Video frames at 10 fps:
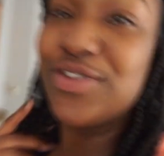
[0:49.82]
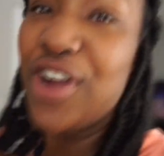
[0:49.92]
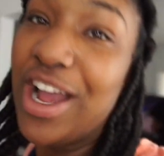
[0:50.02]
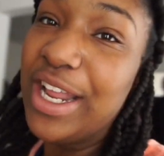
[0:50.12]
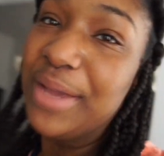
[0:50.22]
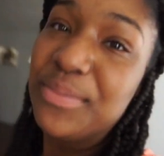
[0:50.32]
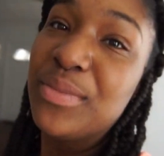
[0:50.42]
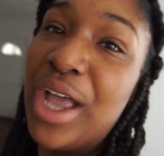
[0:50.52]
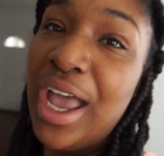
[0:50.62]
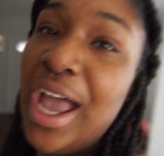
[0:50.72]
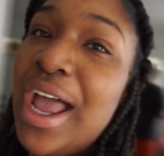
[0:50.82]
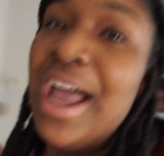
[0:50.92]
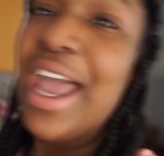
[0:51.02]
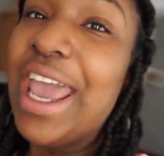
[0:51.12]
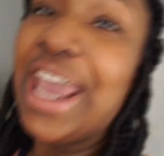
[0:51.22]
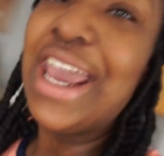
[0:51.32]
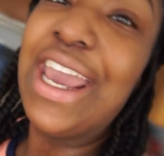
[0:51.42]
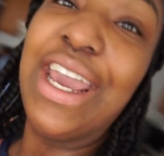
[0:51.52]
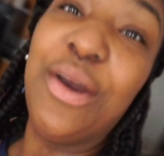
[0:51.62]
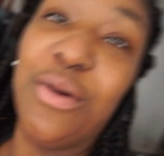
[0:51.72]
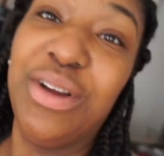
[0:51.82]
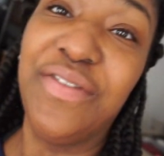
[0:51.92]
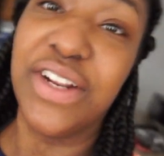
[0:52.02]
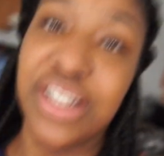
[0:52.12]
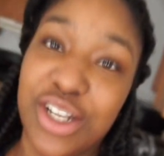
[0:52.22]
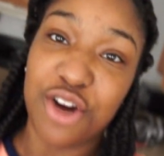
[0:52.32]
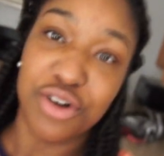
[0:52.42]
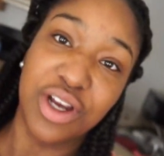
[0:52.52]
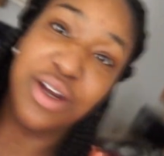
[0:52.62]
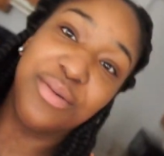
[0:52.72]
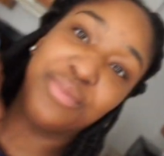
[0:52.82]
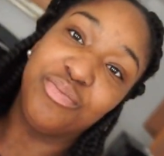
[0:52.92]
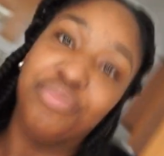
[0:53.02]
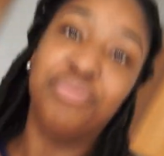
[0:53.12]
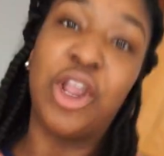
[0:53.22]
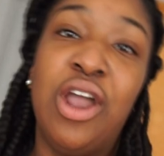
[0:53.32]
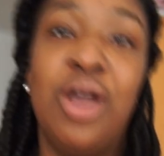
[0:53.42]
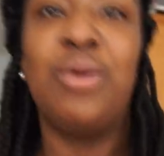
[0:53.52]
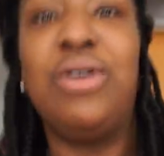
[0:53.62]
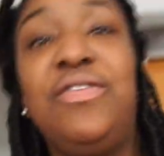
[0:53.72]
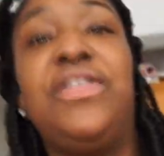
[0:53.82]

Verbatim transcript: It's Friday. And we finna turn up. We